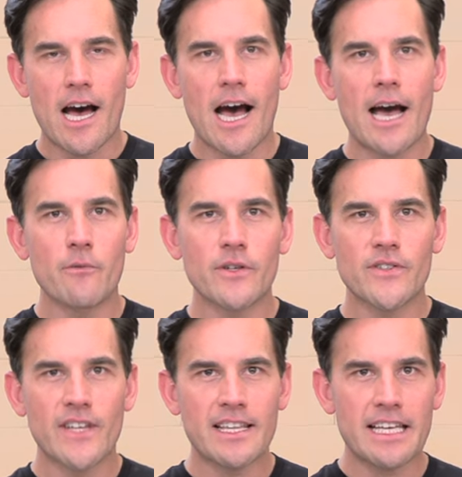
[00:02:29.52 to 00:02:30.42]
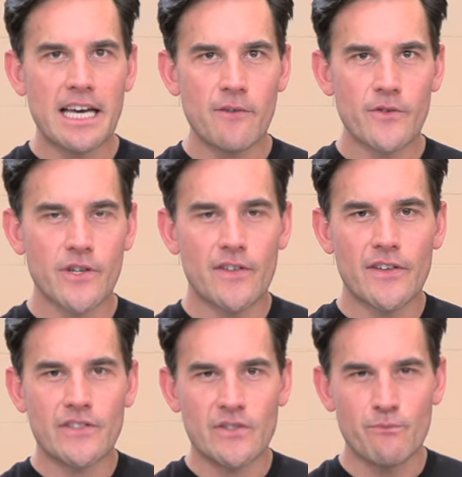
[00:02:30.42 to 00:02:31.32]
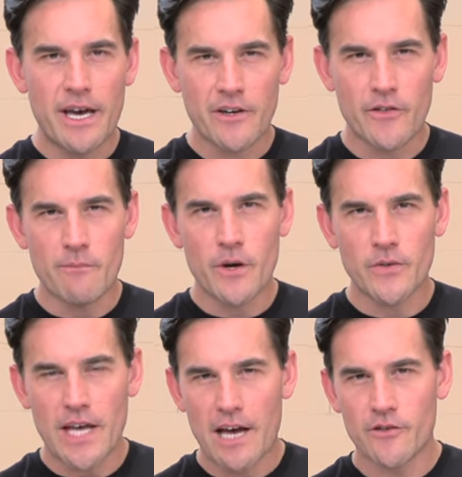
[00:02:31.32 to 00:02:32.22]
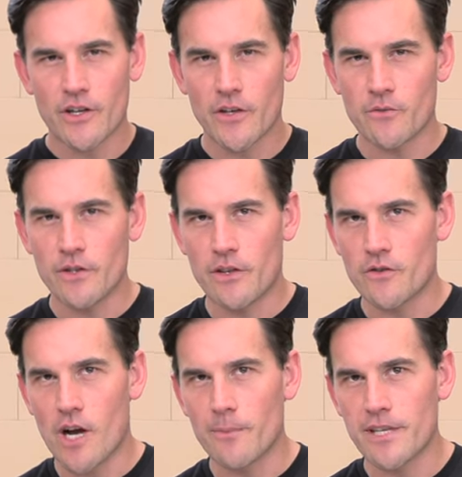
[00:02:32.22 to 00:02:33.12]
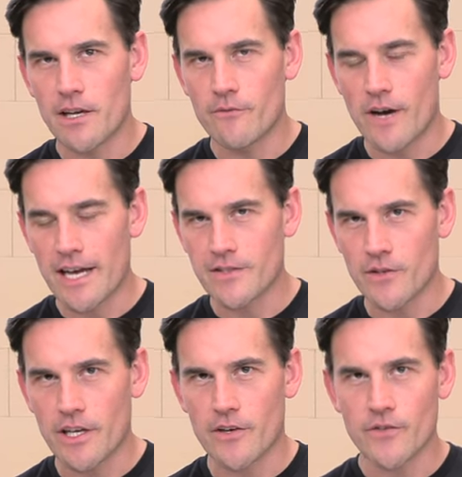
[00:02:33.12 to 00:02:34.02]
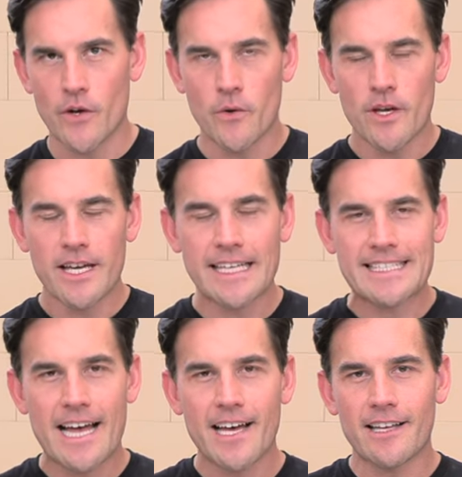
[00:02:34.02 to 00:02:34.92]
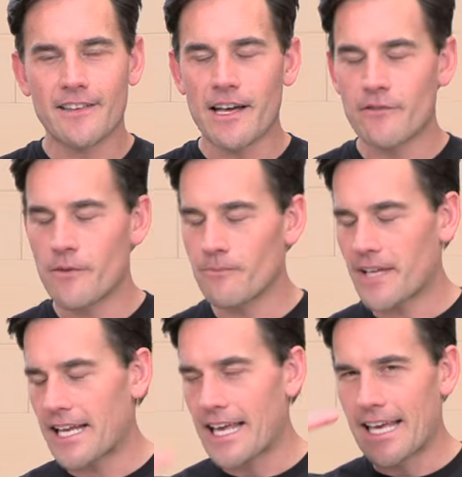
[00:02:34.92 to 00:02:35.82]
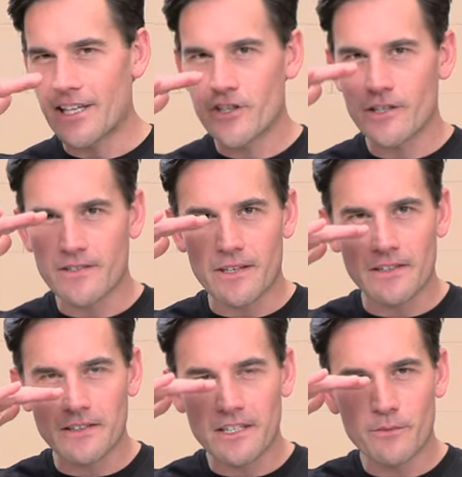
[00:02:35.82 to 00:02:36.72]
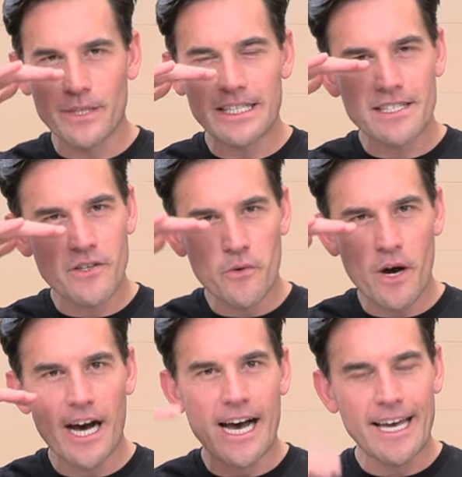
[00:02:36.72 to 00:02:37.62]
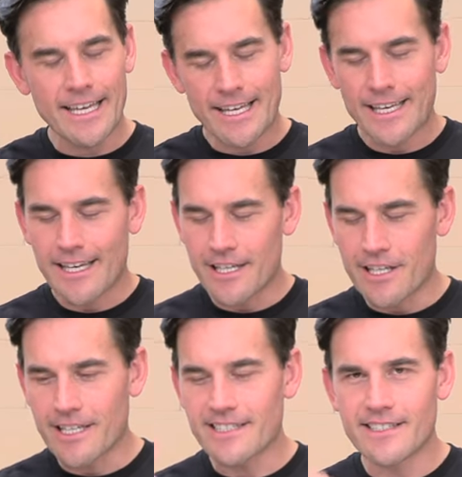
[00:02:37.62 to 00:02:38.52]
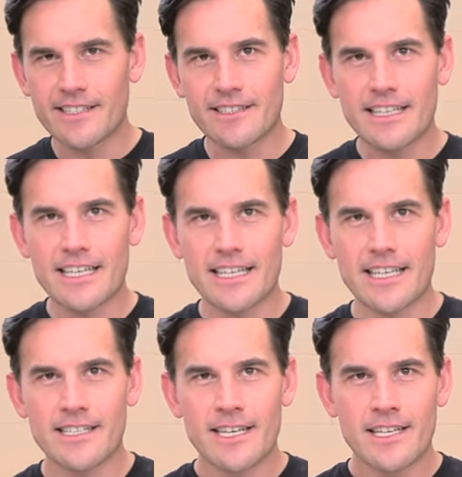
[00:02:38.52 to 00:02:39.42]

I will say the coverage on this is better than most half shells with the drop-down visor here. So it's not, a lot of them kind of hit you just a little bit too high and you get sun leaking in.